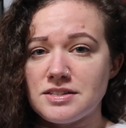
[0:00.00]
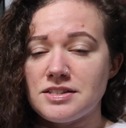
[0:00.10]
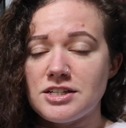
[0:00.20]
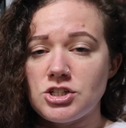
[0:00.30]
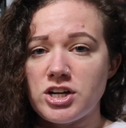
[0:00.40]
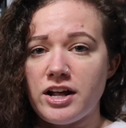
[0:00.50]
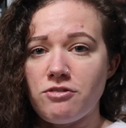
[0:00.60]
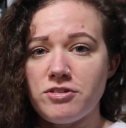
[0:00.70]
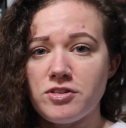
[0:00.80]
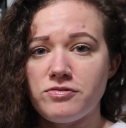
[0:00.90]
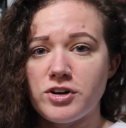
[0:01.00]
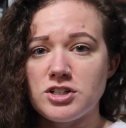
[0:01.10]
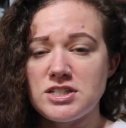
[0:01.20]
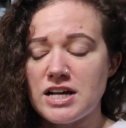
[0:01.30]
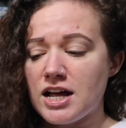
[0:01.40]
see Chanel for the
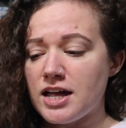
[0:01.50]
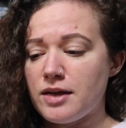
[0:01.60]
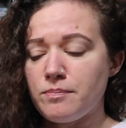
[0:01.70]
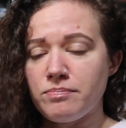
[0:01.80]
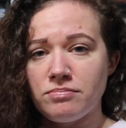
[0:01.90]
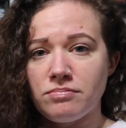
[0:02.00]
first time,